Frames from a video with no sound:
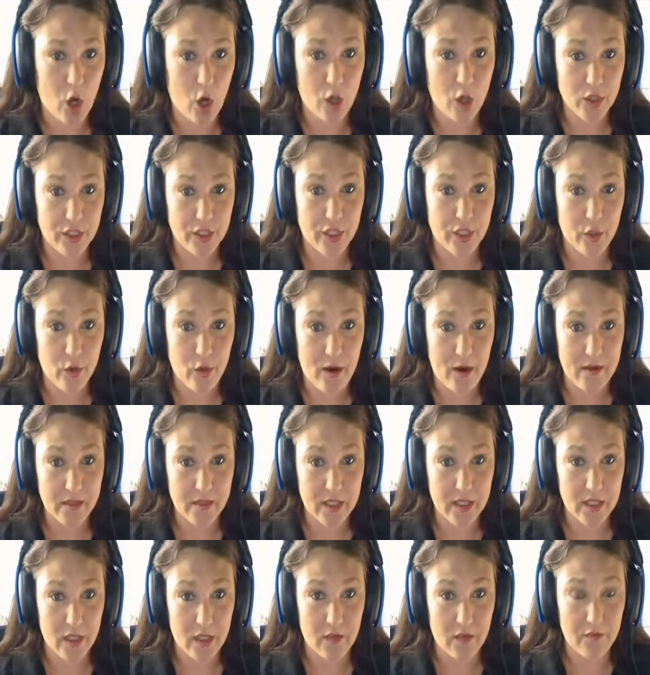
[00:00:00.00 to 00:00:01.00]
arts and
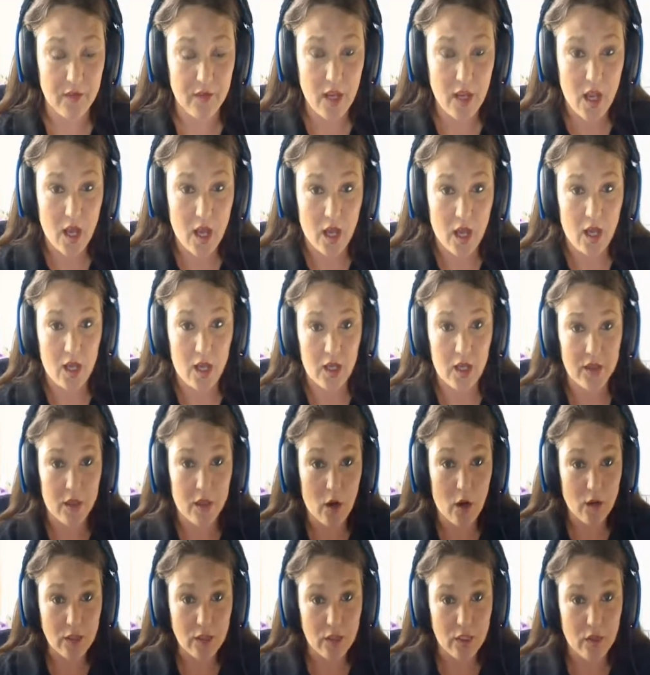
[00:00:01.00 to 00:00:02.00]
crafts stuff. Uh,
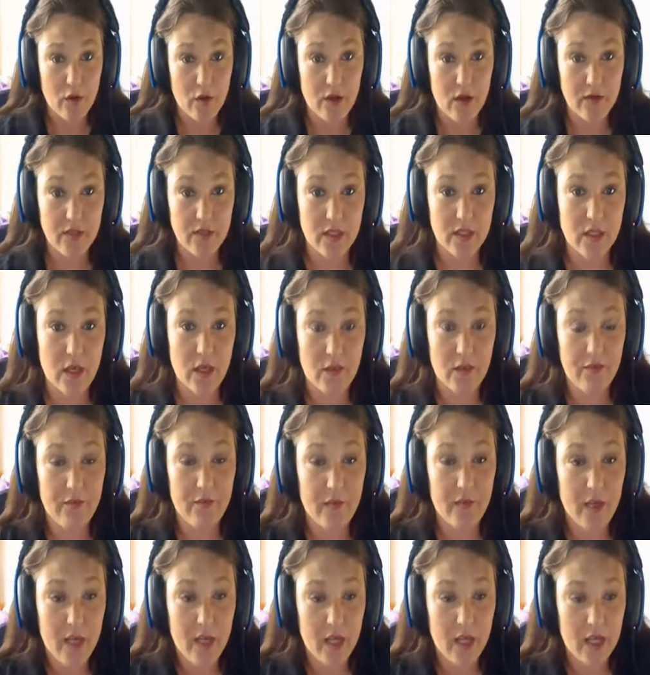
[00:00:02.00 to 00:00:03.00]
the arts and crafts stuff
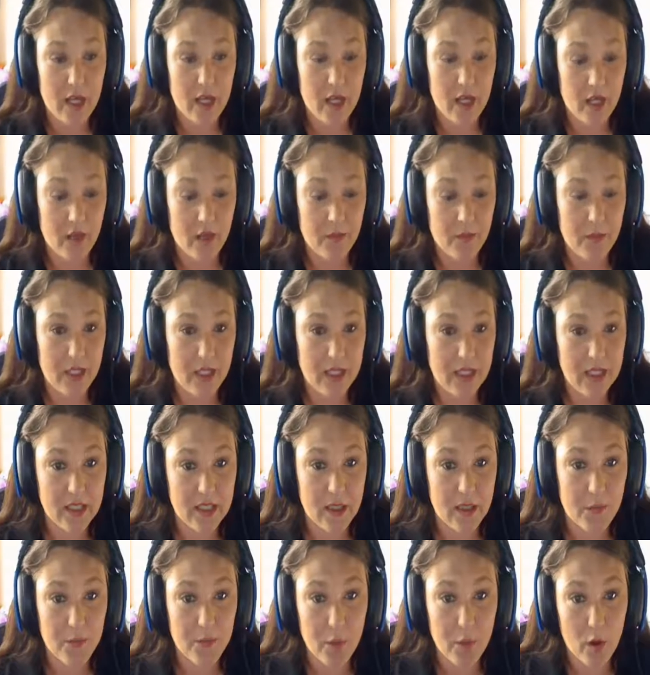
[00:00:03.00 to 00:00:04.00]
um,
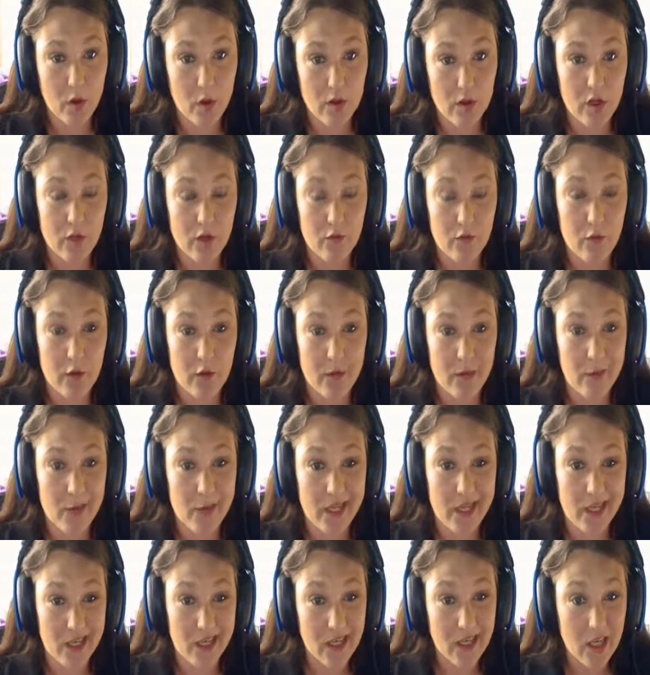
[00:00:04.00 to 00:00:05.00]
is a bulk of what
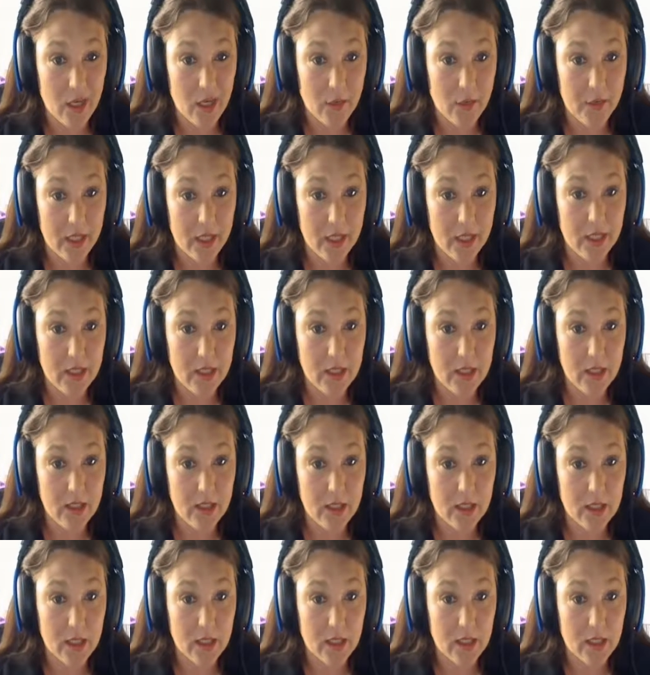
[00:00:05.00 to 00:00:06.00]
my income
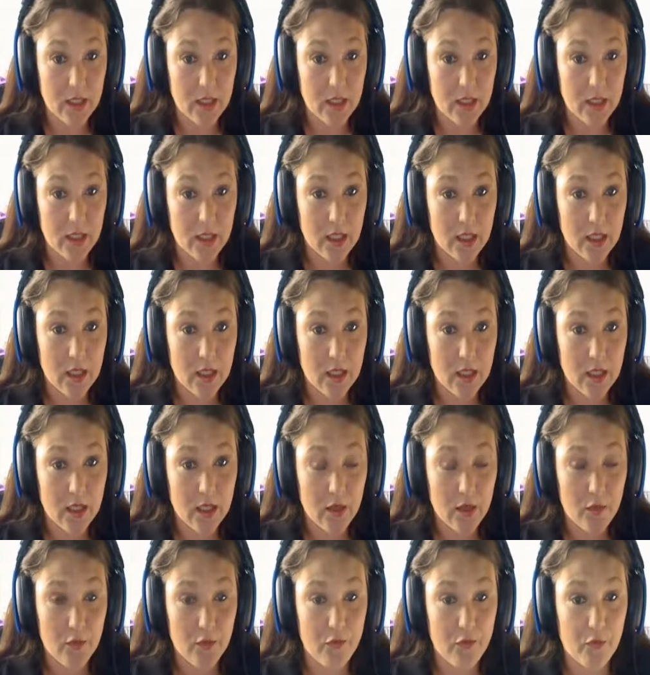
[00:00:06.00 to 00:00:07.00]
is
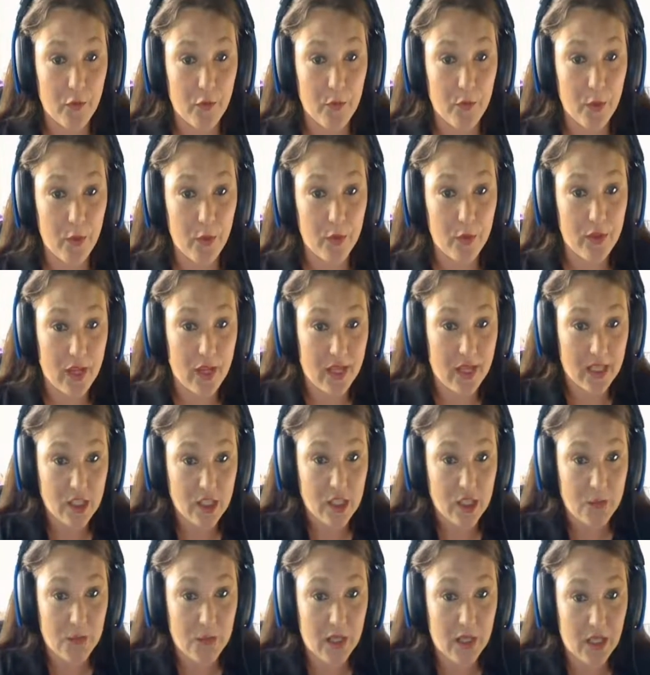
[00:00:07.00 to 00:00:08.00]
for both A
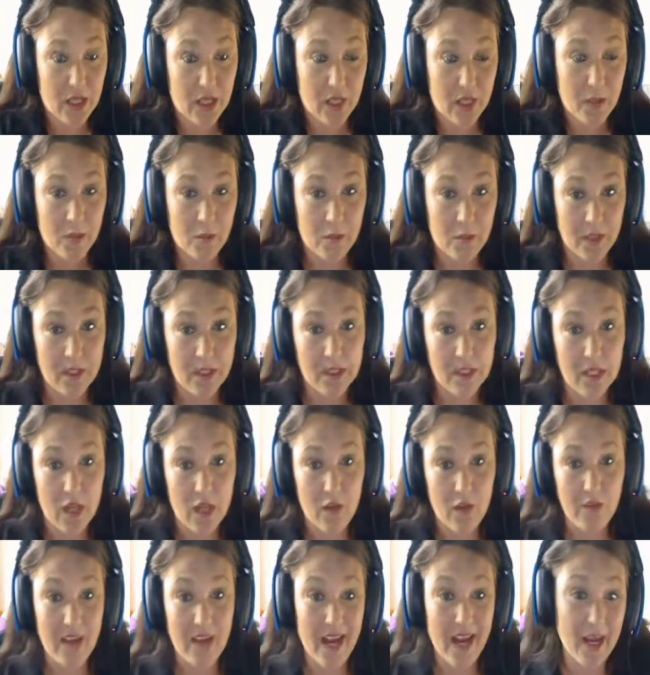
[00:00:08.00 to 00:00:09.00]
G P,
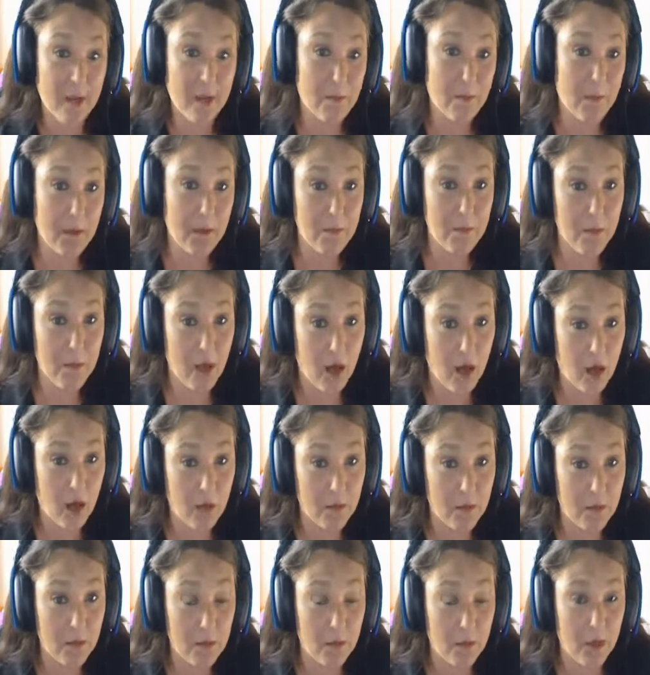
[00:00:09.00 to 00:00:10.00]
myself, and my
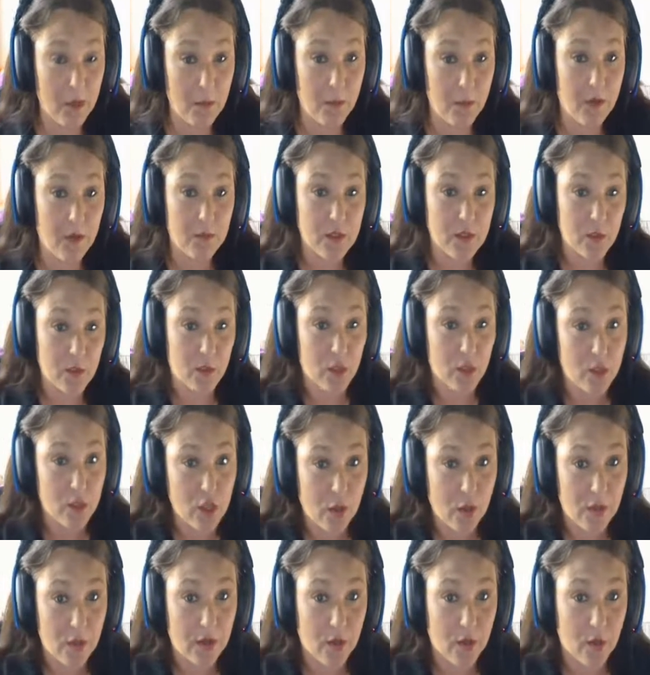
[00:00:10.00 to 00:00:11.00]
mom. My mom's the one who
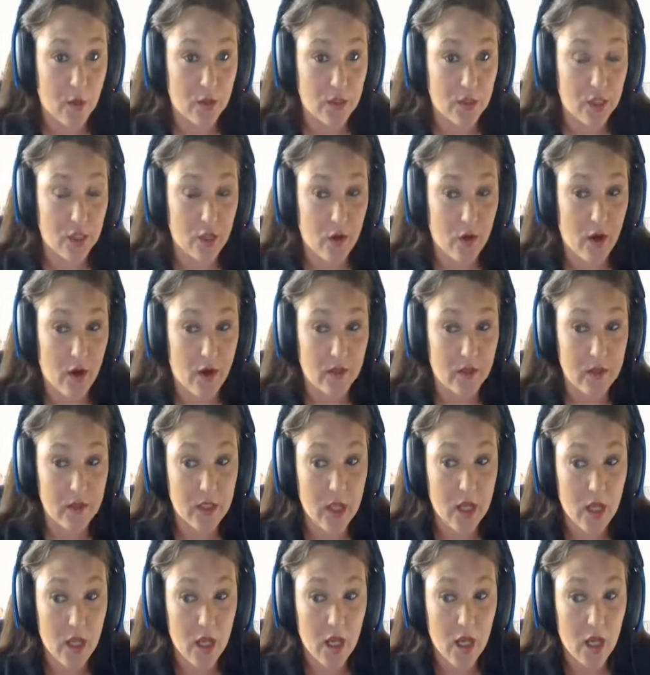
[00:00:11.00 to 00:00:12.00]
taught me the arts and crafts.